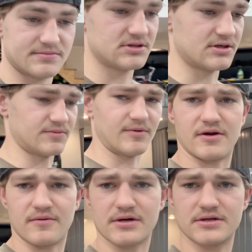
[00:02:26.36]
serious body
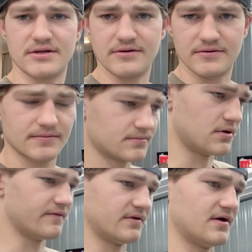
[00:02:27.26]
work to do
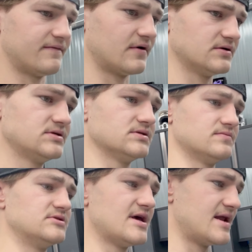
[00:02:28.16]
over there first and some
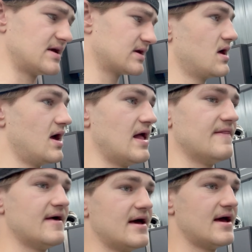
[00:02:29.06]
sanding. And
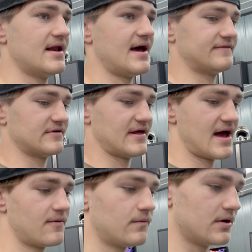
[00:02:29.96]
then after
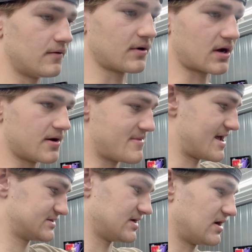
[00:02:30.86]
that, we'll work on
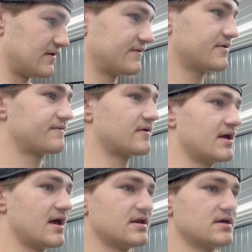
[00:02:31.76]
masking off front
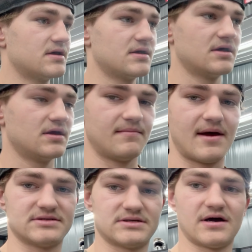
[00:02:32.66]
end,
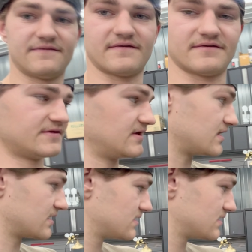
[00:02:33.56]
masking off everything